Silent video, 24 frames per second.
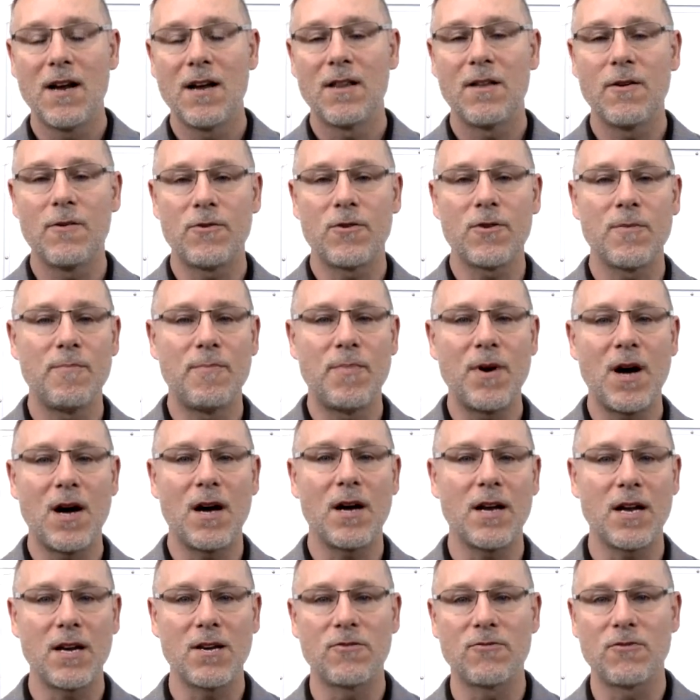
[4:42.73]
there's a
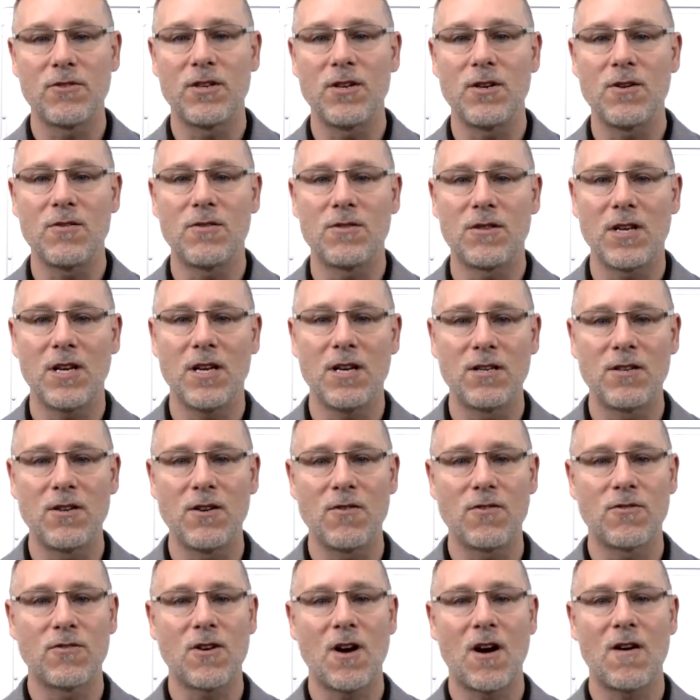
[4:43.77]
bug introduced into your
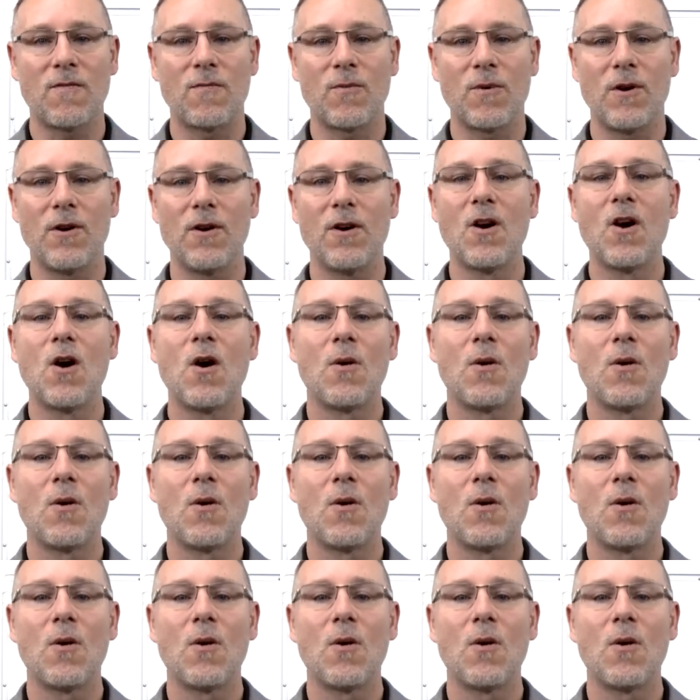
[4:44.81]
software,